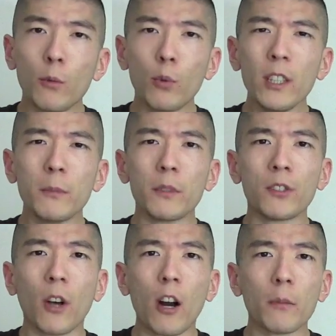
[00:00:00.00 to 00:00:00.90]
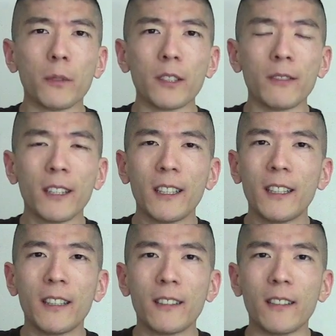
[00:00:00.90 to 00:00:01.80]
Really bizarre, but
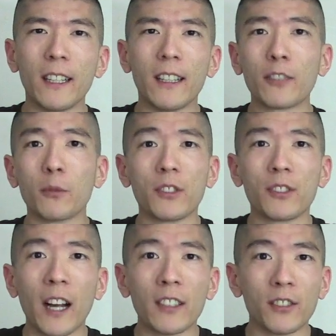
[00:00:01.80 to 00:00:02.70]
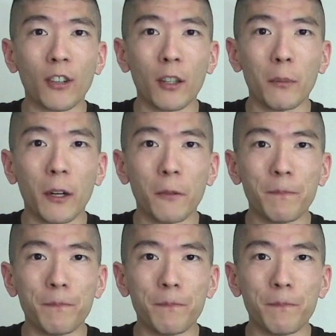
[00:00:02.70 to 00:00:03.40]
hey, that's what science is all about.